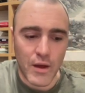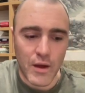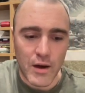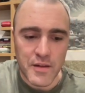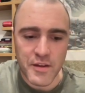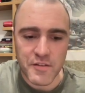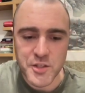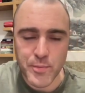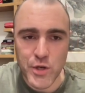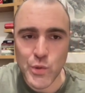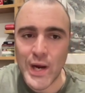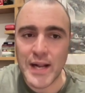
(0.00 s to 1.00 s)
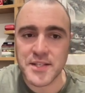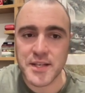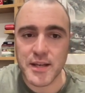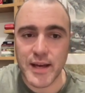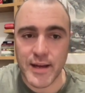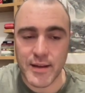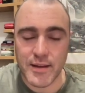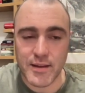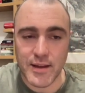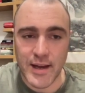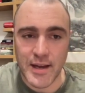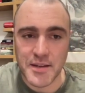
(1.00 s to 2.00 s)
I think of spirituality
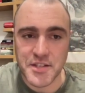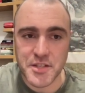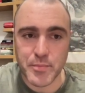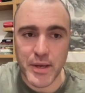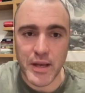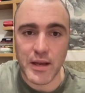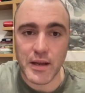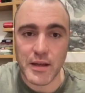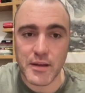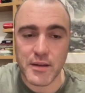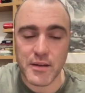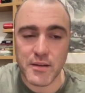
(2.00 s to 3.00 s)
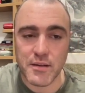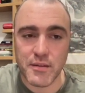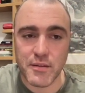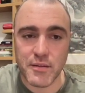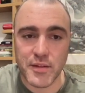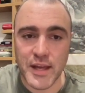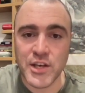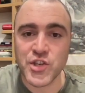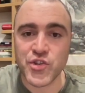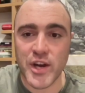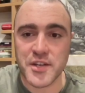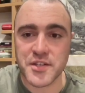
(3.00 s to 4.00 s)
as being the
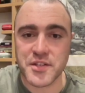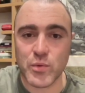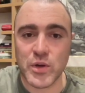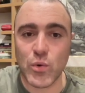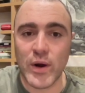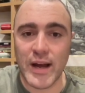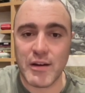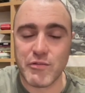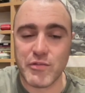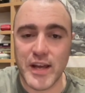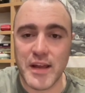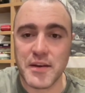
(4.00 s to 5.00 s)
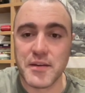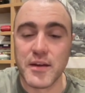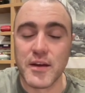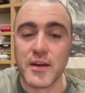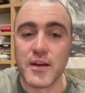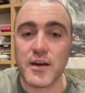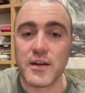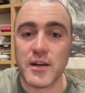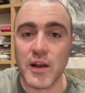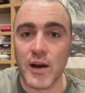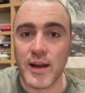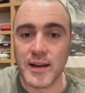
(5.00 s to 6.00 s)
interest that we all have in
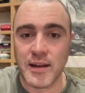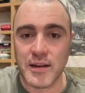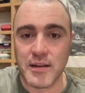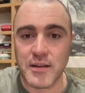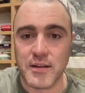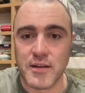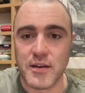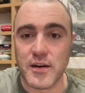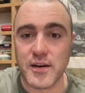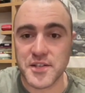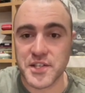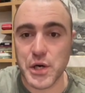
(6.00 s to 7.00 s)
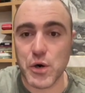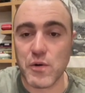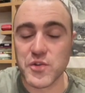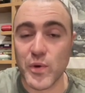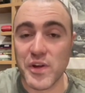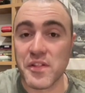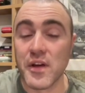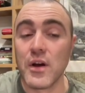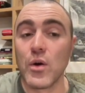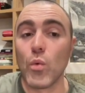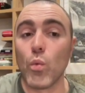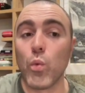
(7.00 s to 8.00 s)
aligning ourselves with
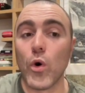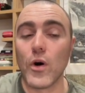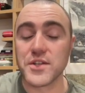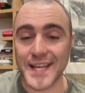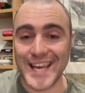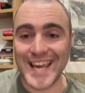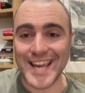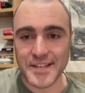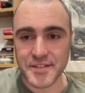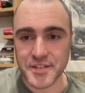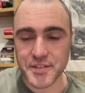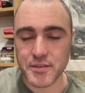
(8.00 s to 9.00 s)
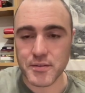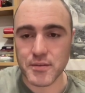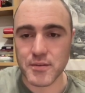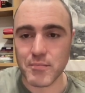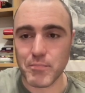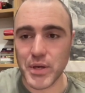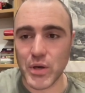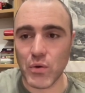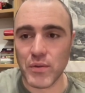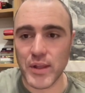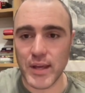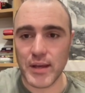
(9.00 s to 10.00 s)
what is
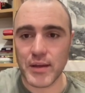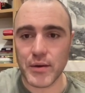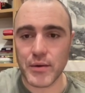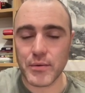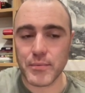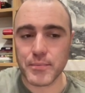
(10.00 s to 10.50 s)
beyond the ego.